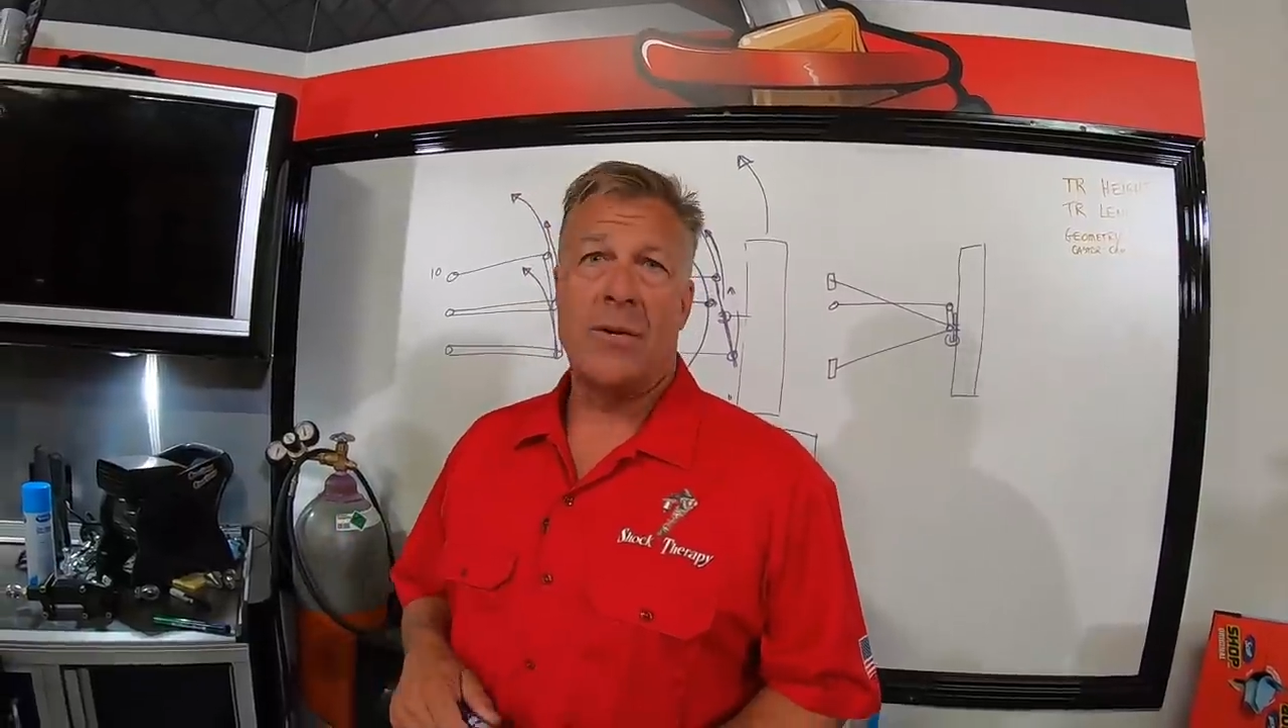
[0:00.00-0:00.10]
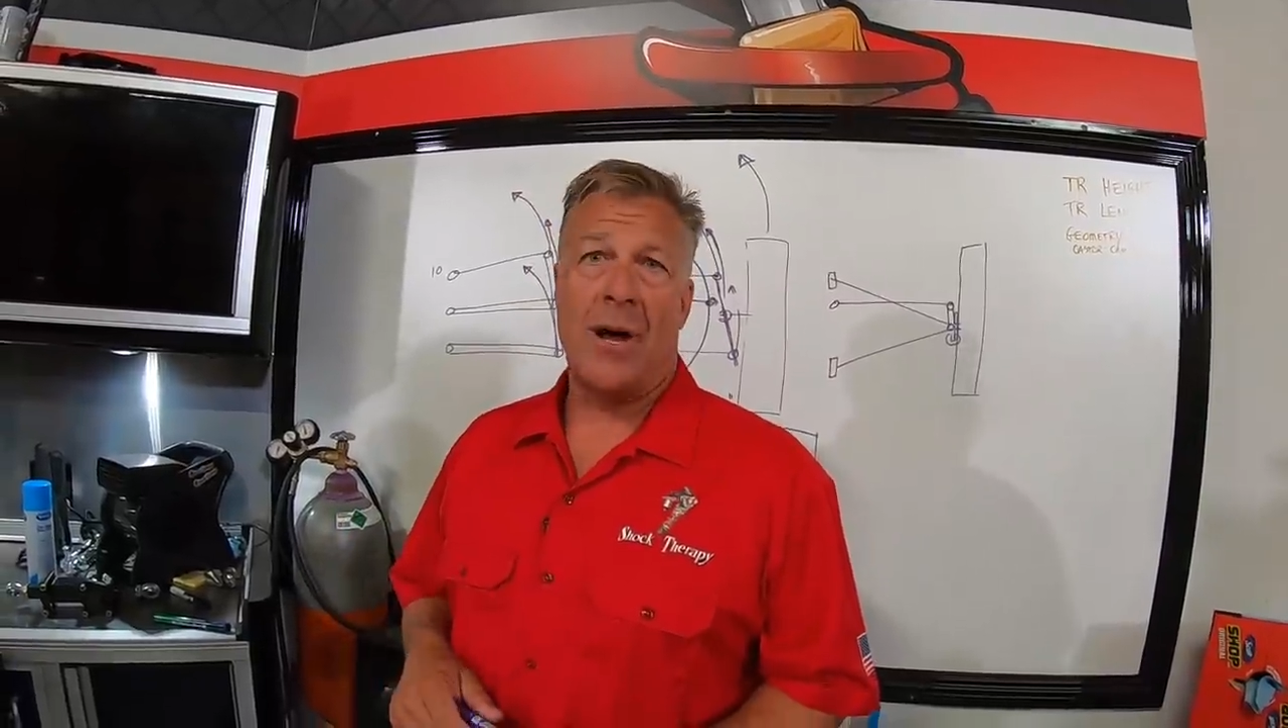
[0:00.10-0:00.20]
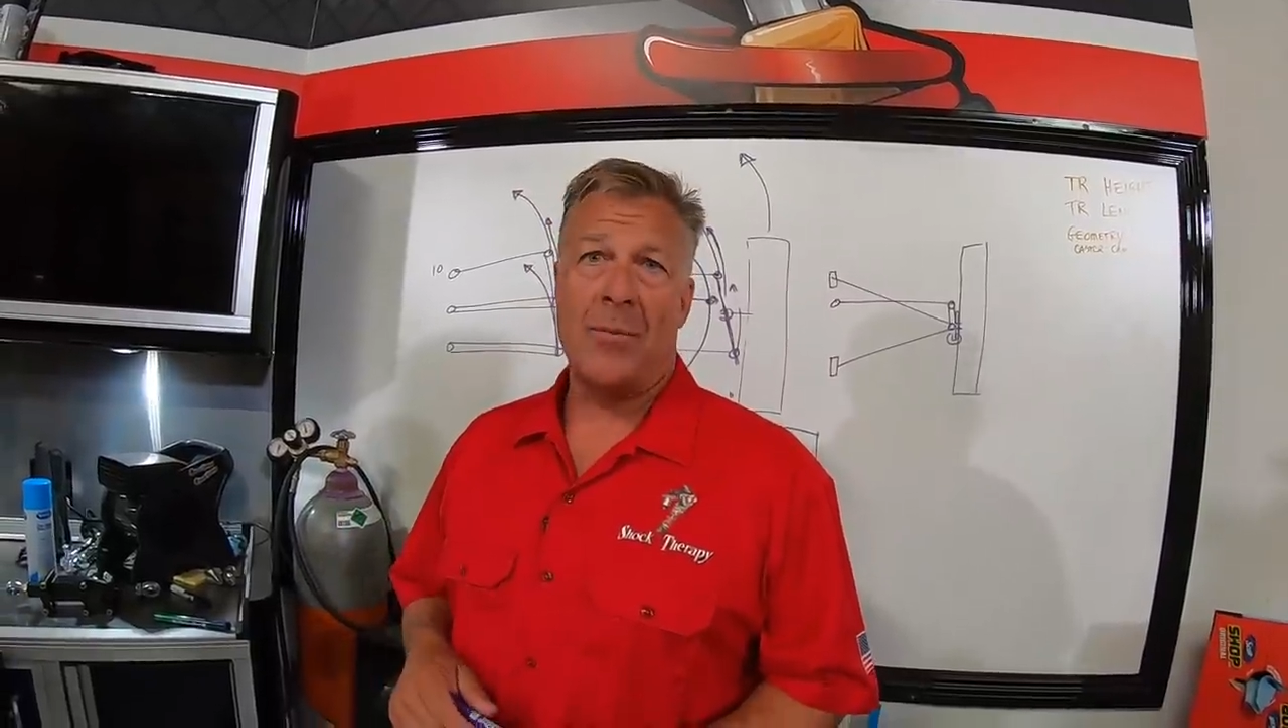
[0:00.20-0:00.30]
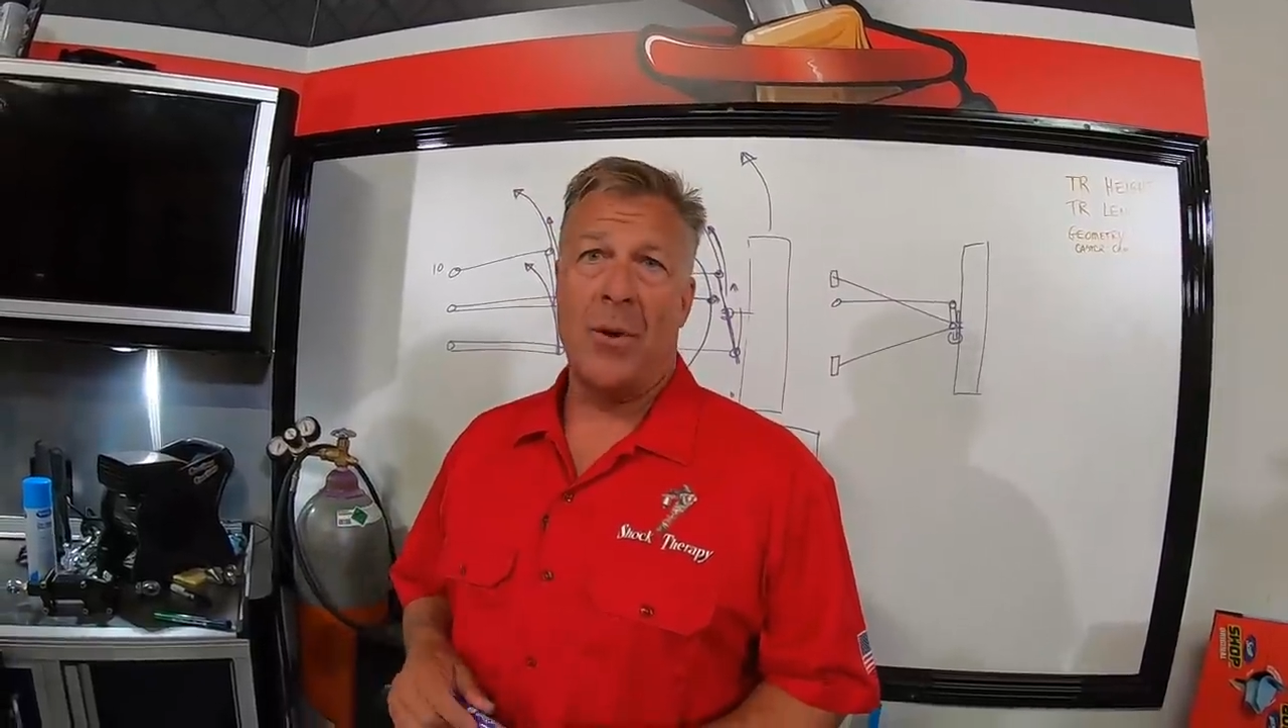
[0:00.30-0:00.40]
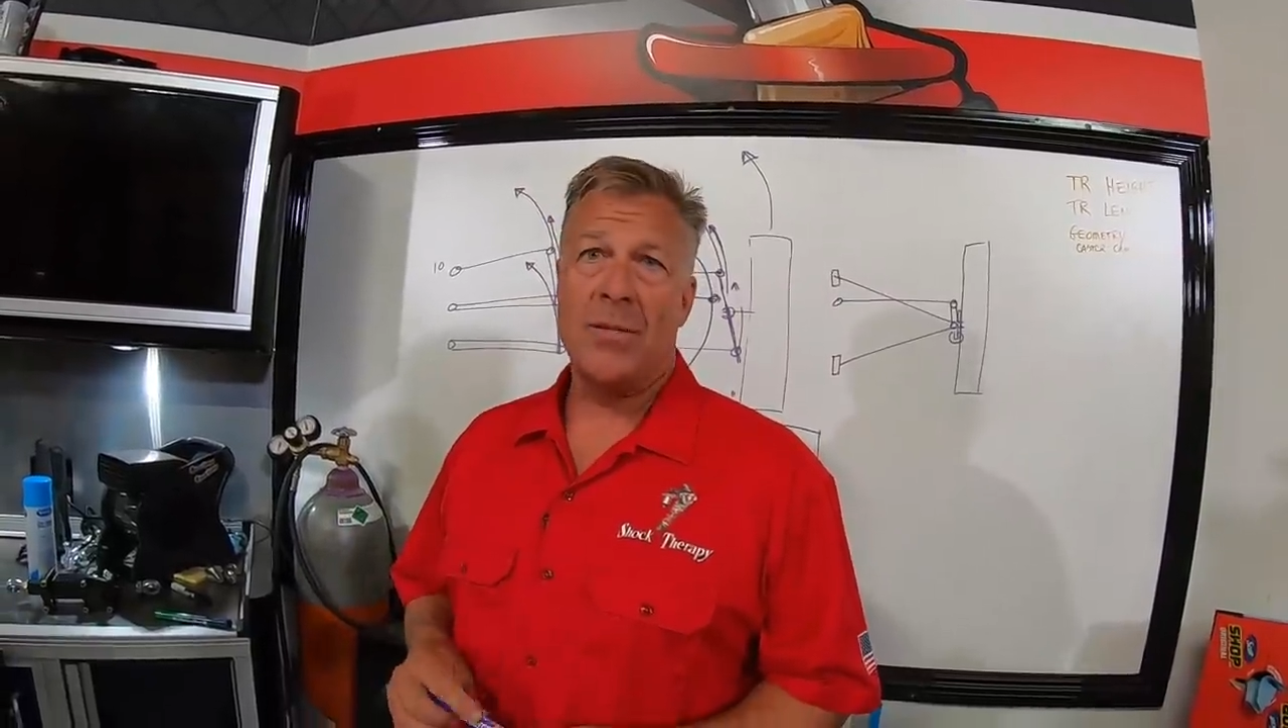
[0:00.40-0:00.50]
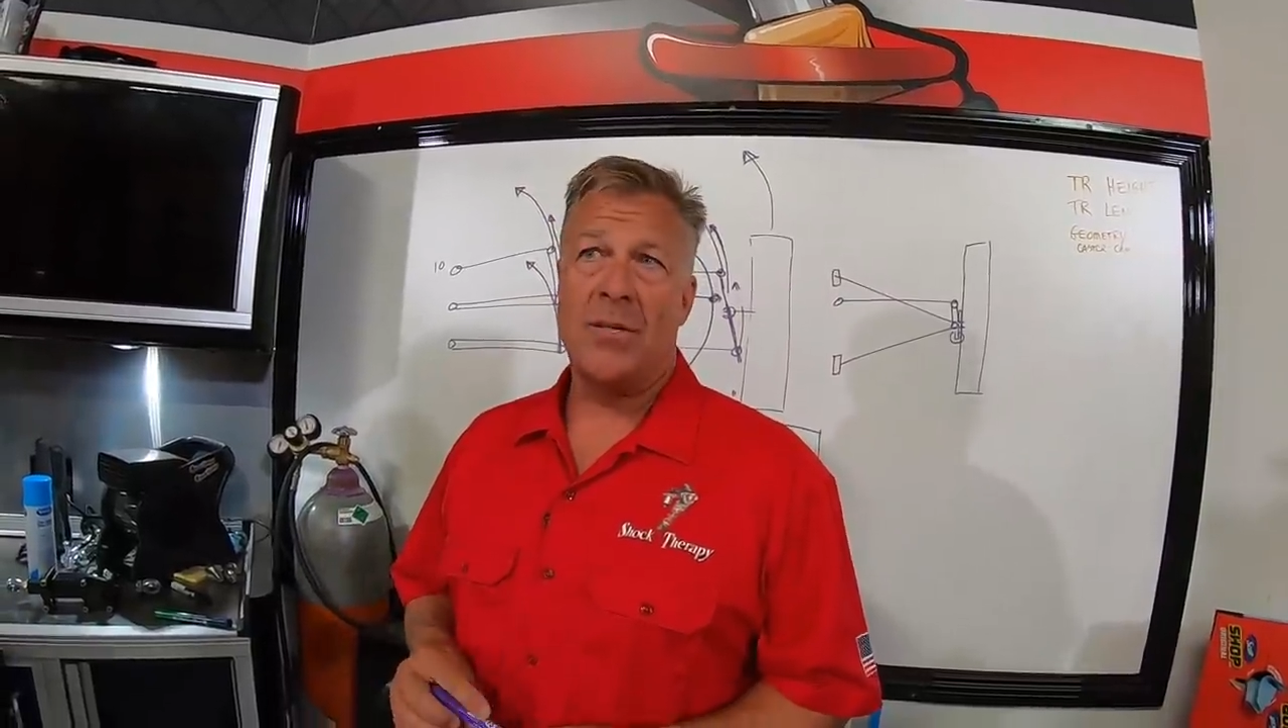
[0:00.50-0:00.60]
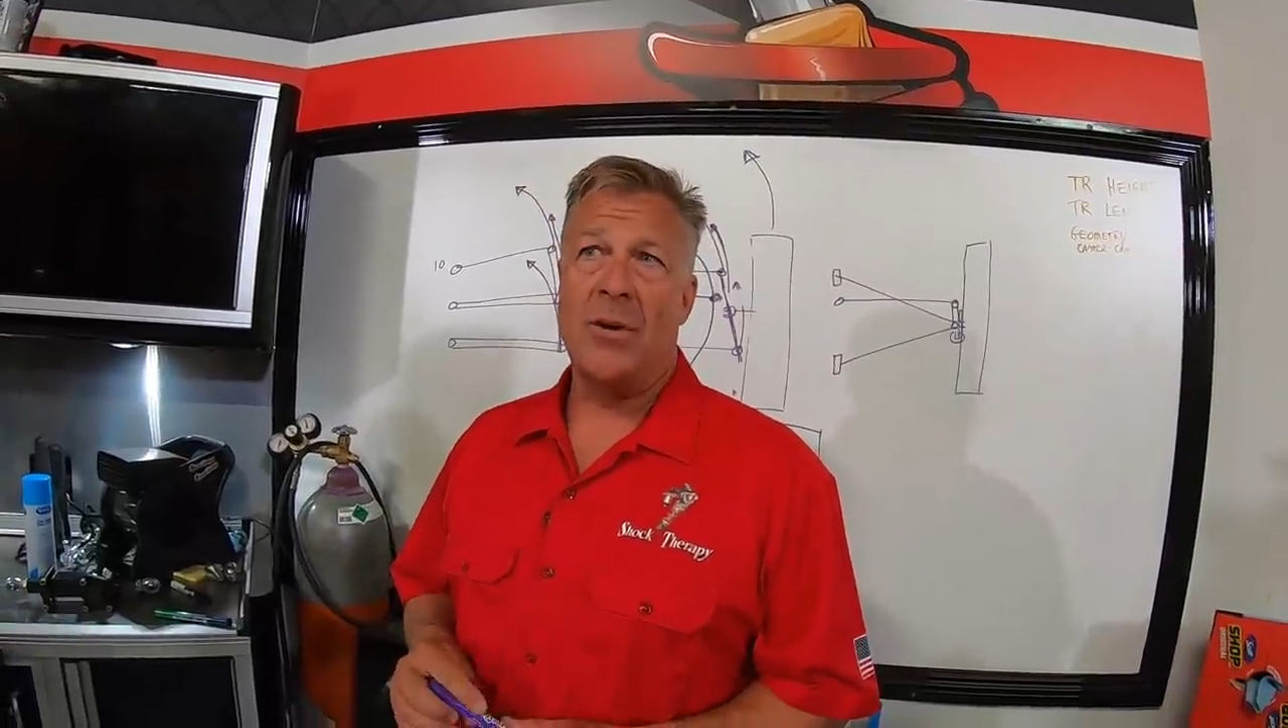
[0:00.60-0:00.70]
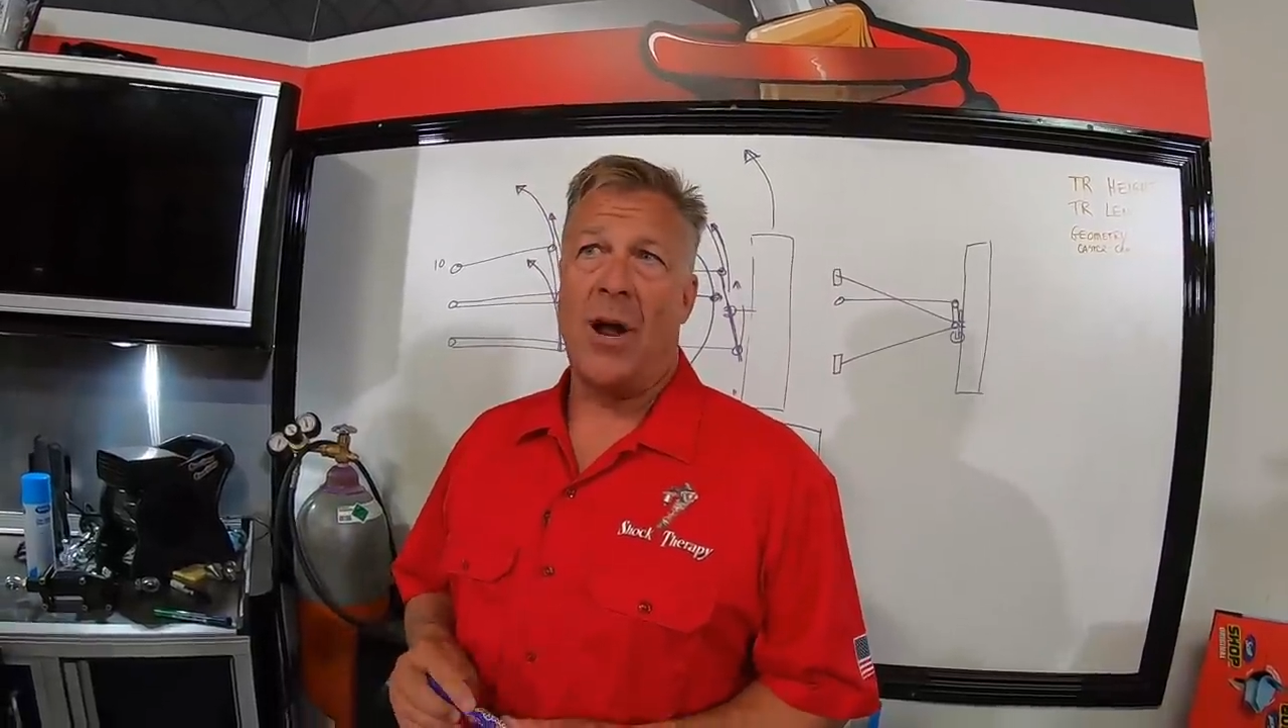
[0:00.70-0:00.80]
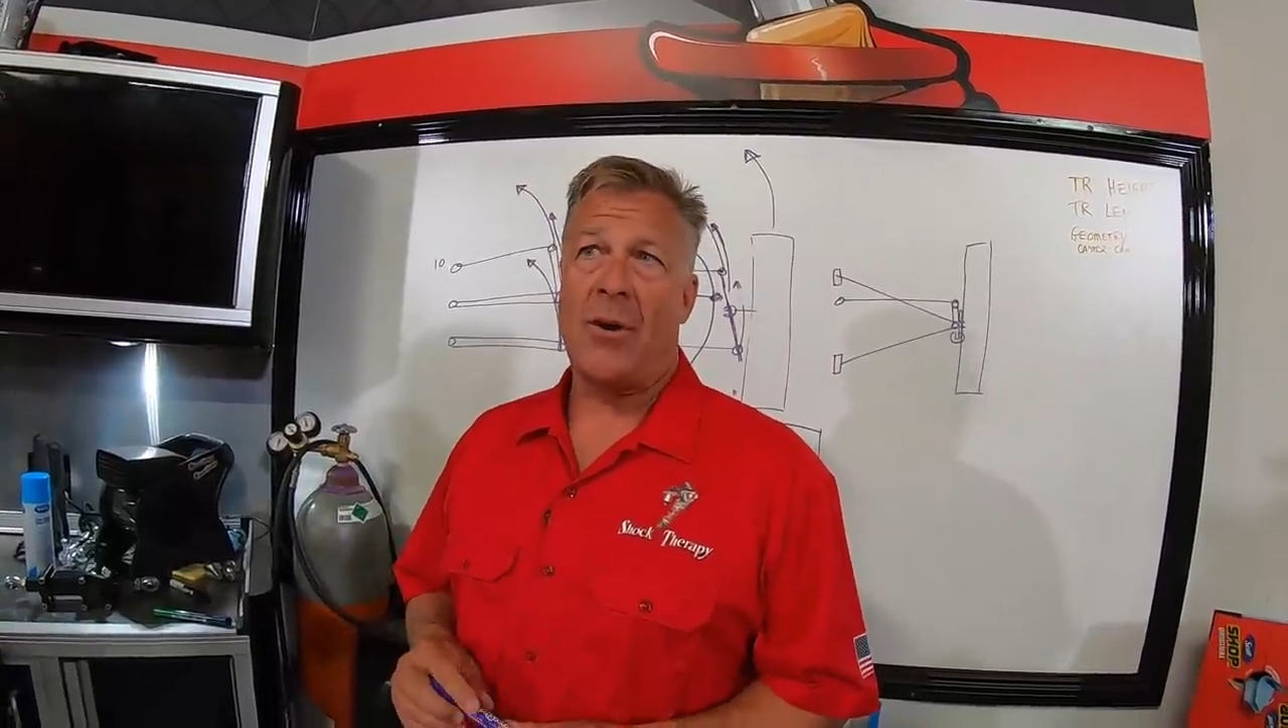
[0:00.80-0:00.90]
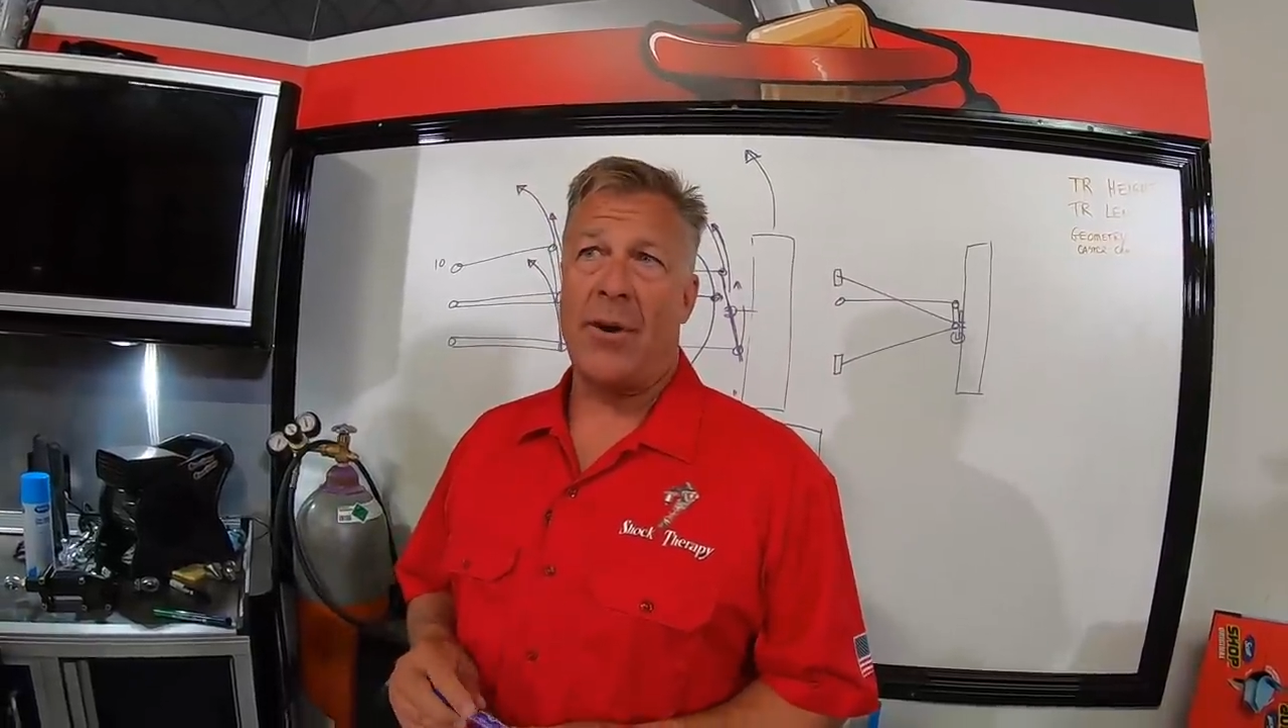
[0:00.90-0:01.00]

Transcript: dog bones do not